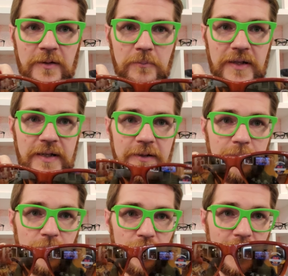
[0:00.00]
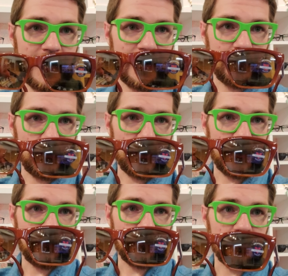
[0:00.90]
medium gradient
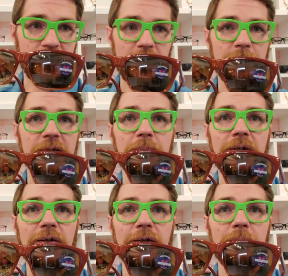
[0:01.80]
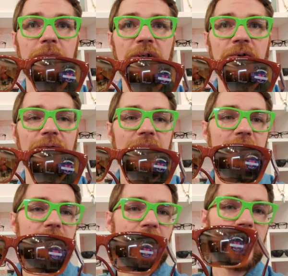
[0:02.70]
brown from top to bottom with
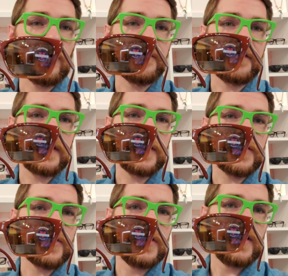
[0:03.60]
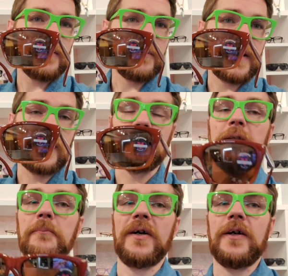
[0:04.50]
that lighter finish being on the
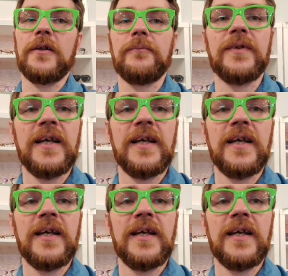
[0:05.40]
bottom.